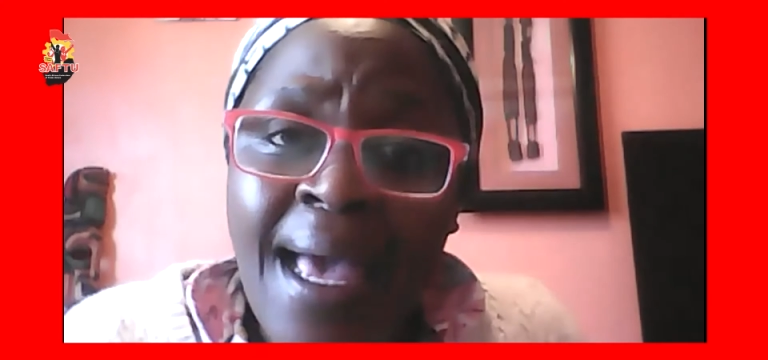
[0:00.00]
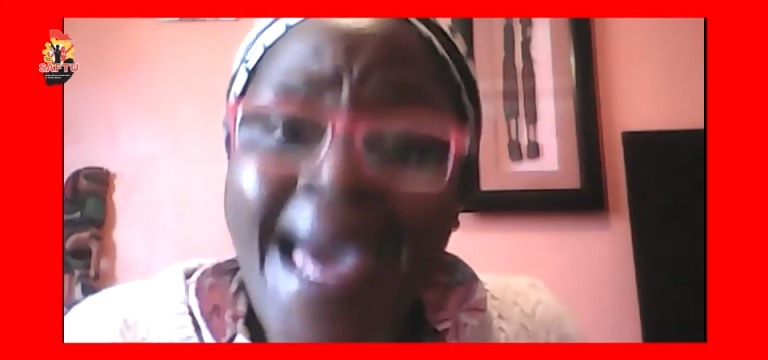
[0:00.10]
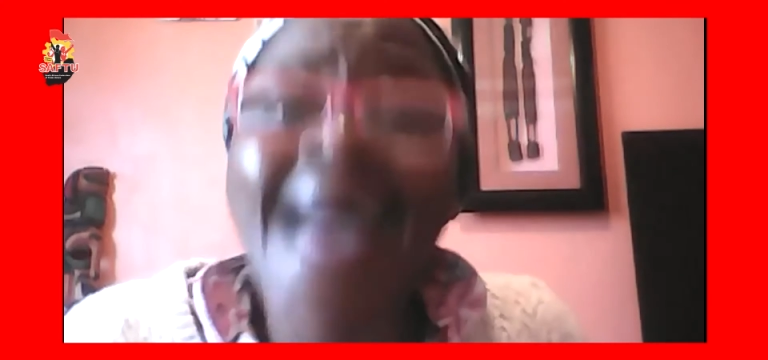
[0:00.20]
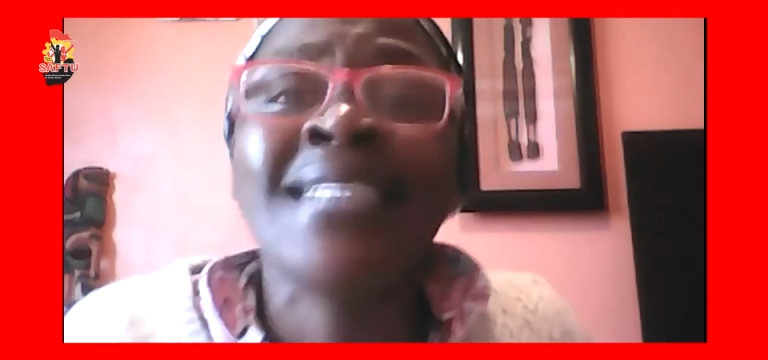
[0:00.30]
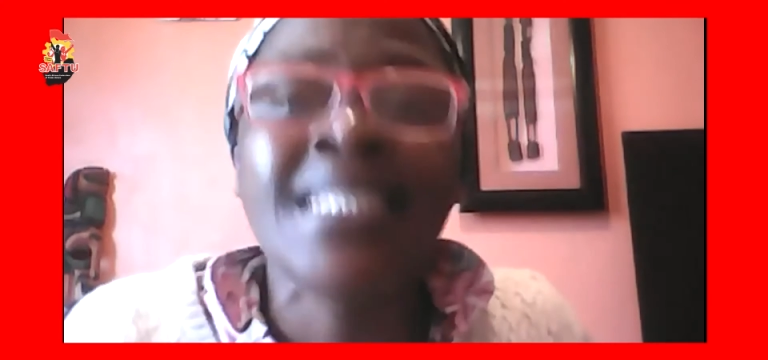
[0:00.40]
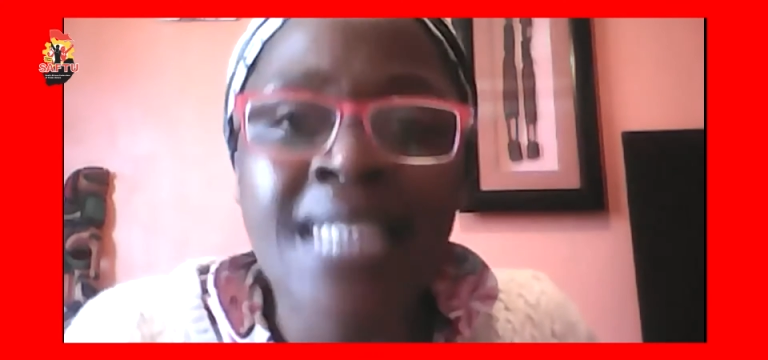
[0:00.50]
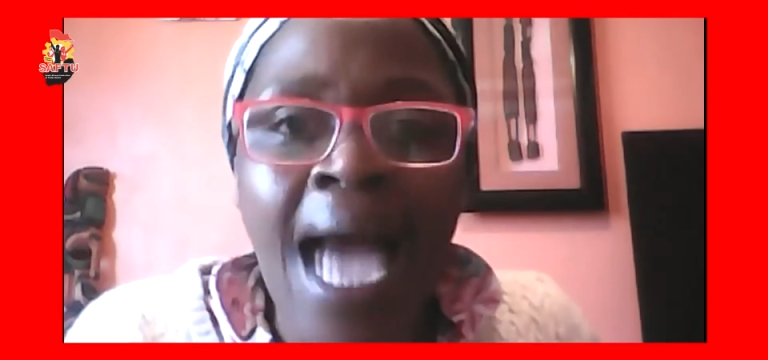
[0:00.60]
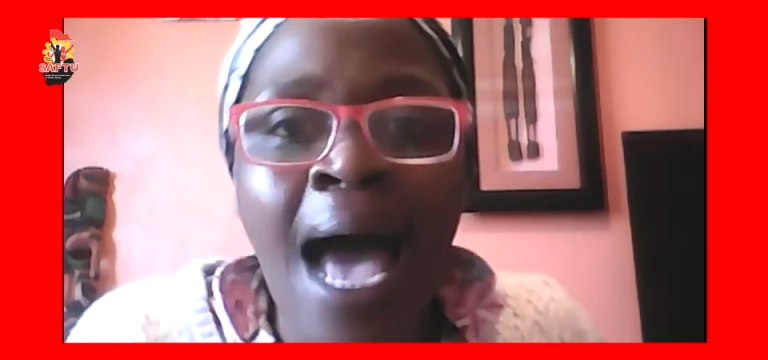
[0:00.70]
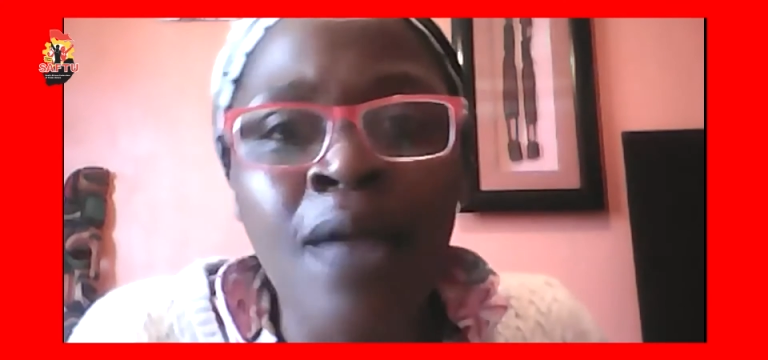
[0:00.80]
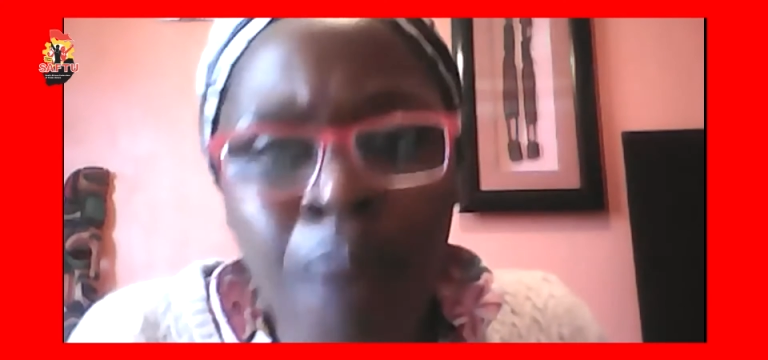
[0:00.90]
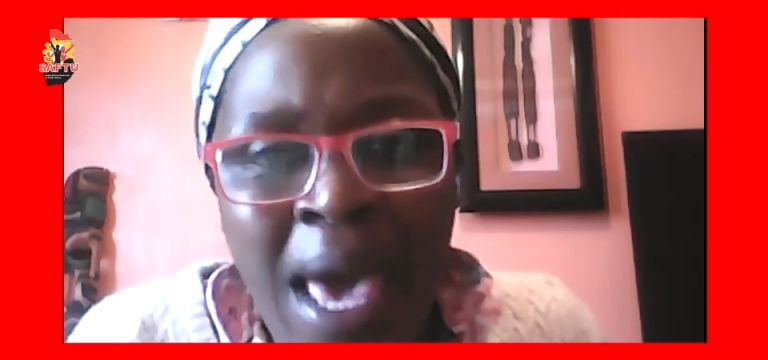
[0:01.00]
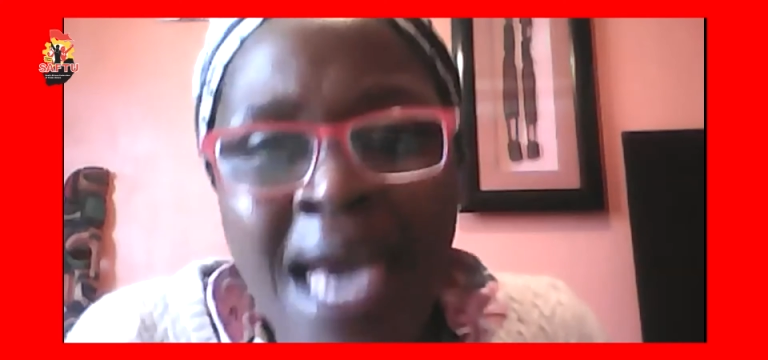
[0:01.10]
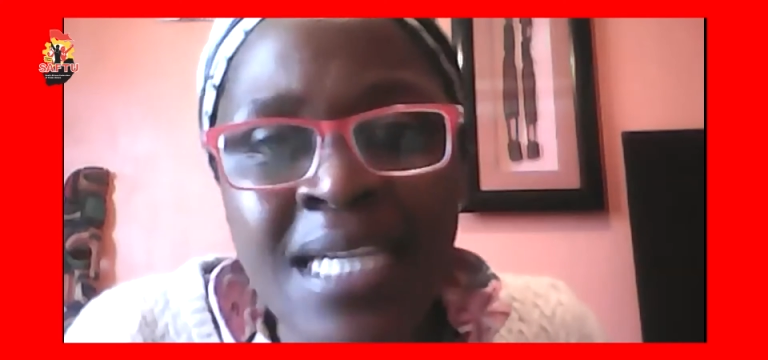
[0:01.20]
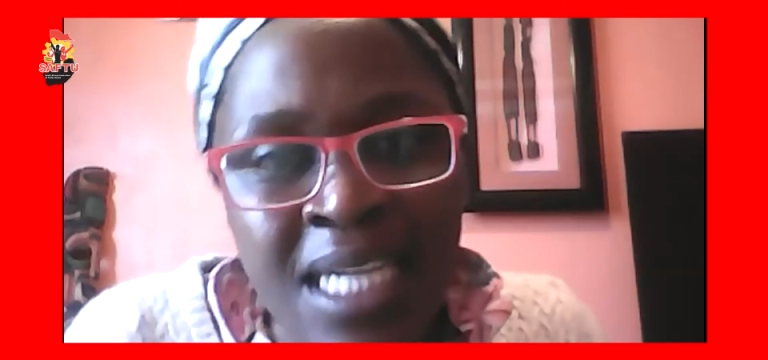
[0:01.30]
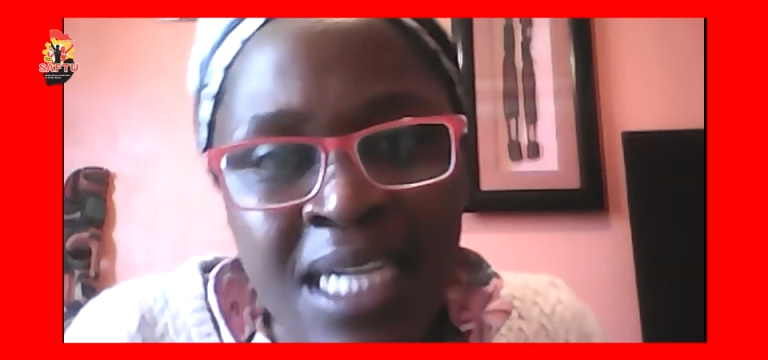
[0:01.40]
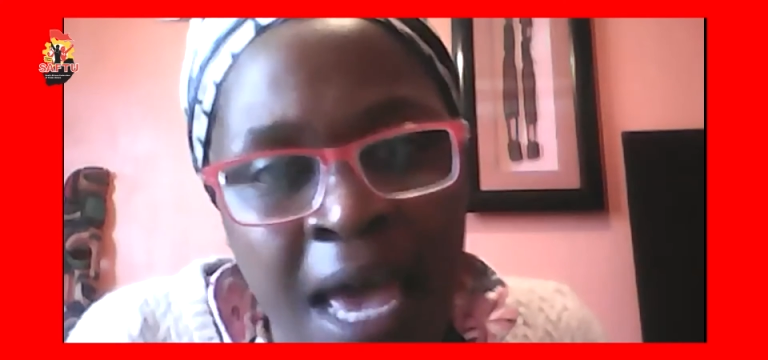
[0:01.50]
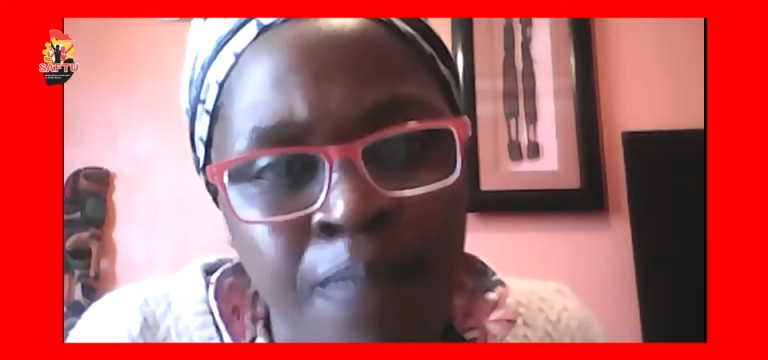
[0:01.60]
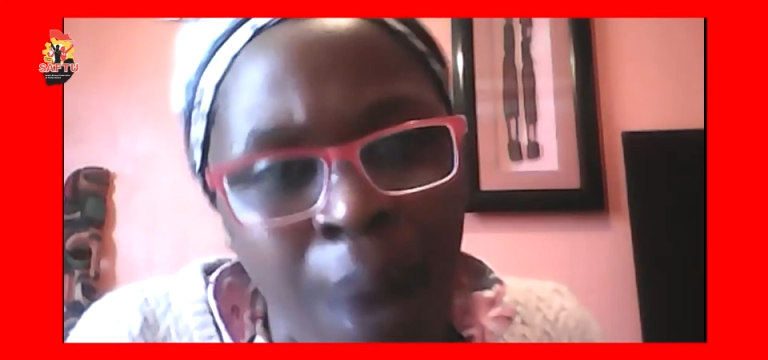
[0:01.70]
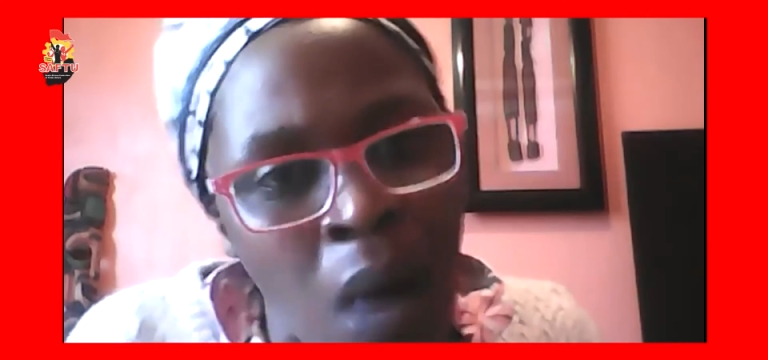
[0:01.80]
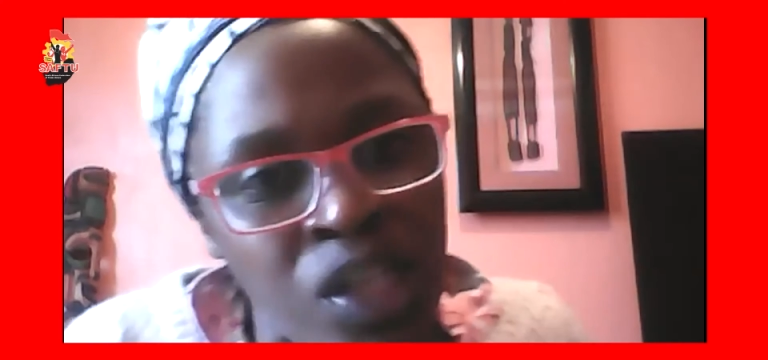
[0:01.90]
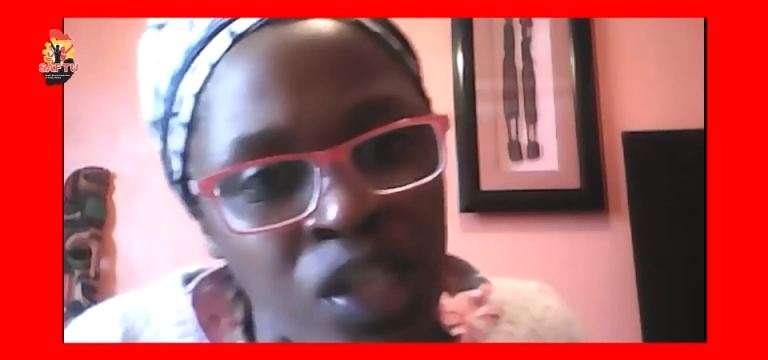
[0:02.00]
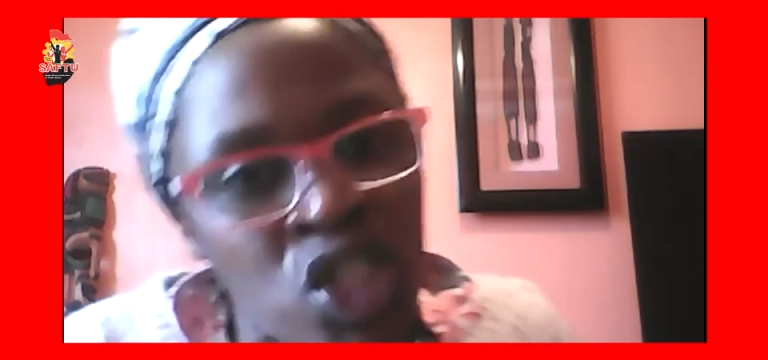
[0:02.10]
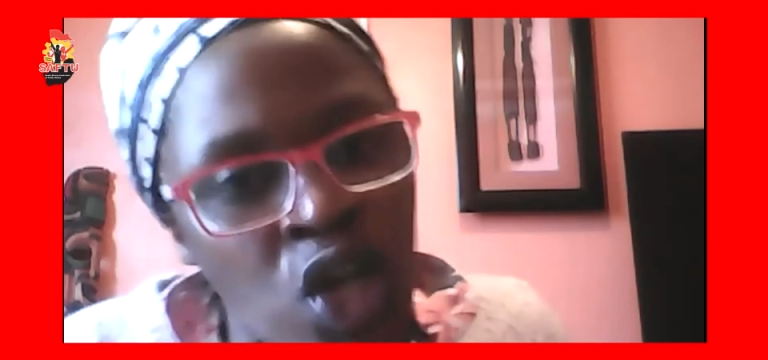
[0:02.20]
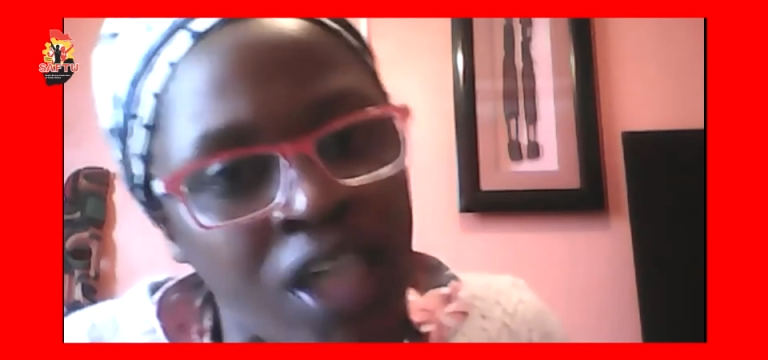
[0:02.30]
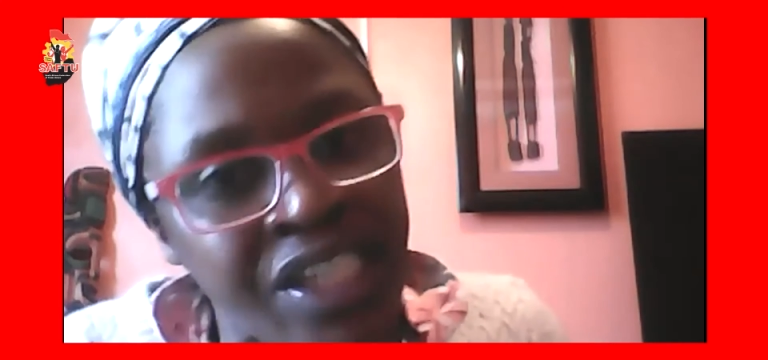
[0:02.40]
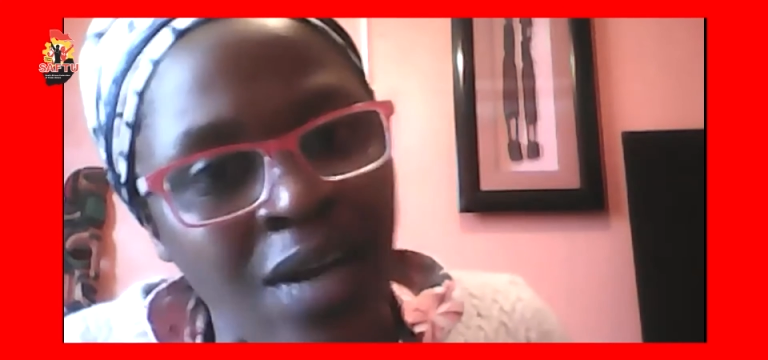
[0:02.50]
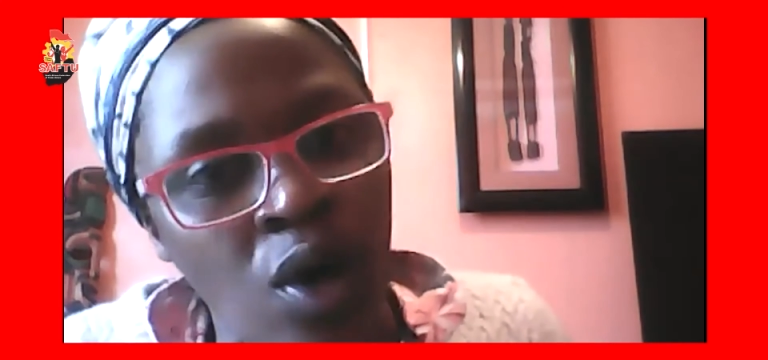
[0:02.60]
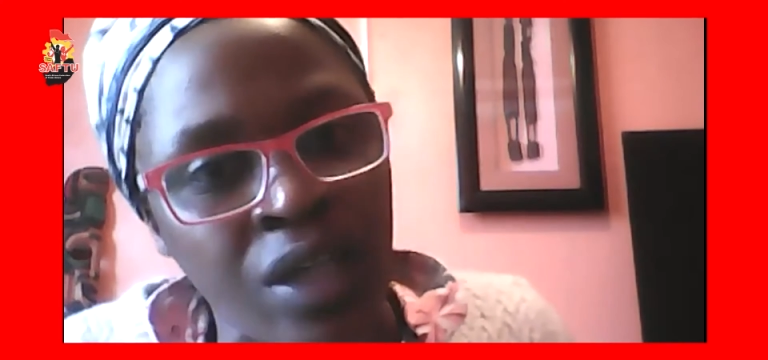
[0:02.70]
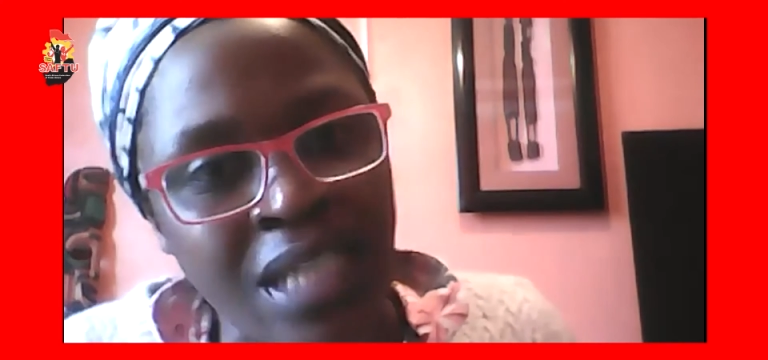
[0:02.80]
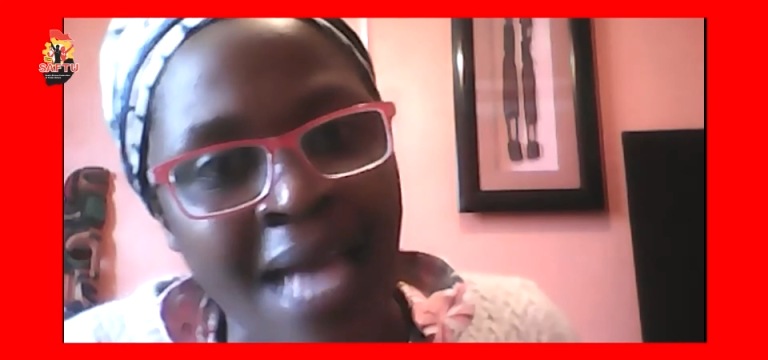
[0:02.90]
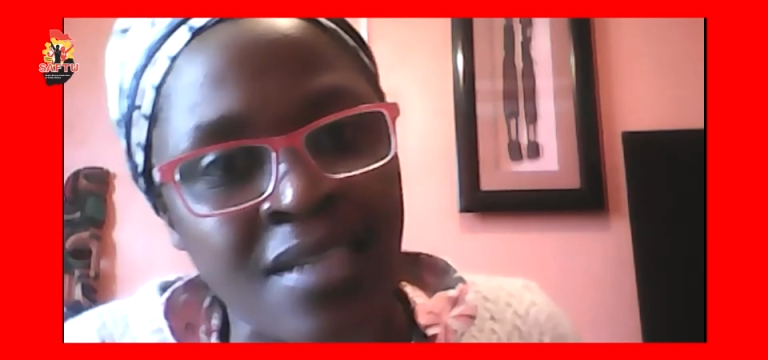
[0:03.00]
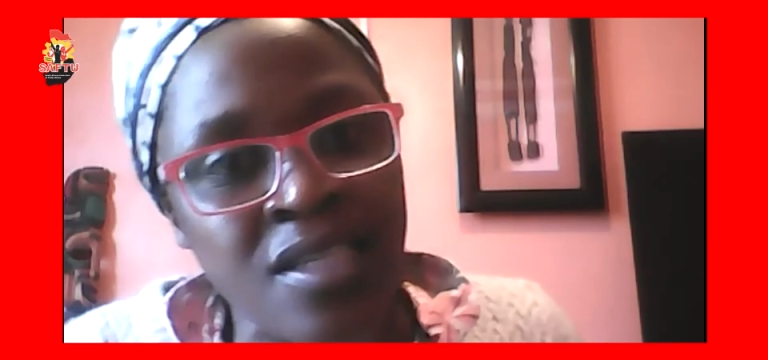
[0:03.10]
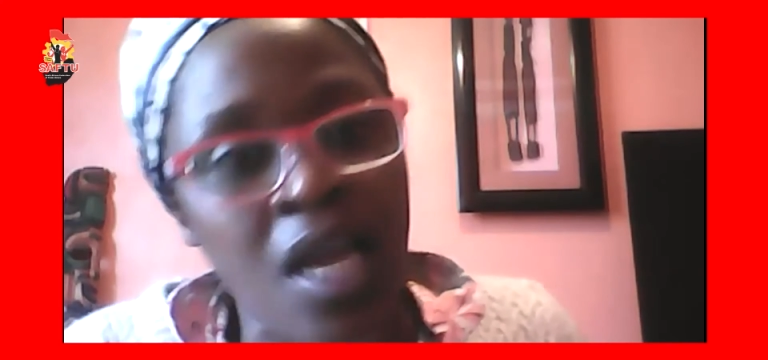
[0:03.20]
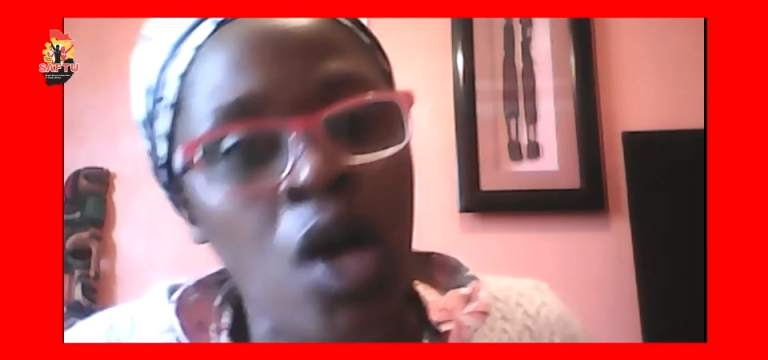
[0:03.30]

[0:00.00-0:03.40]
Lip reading: and unpaid labor, which is not recognized.